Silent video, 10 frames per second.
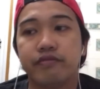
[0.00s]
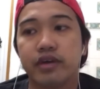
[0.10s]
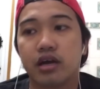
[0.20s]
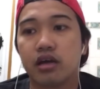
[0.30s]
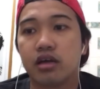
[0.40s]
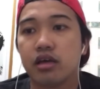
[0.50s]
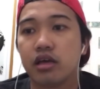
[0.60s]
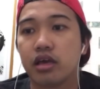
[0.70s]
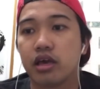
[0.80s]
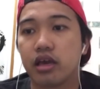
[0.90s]
and
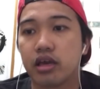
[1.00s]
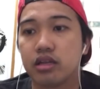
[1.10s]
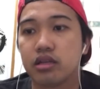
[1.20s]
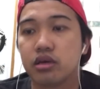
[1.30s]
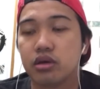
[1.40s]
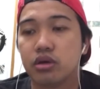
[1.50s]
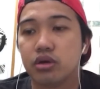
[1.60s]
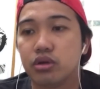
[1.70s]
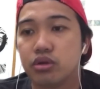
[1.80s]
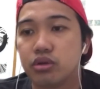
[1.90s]

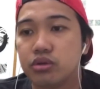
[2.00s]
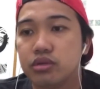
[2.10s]
Dunedin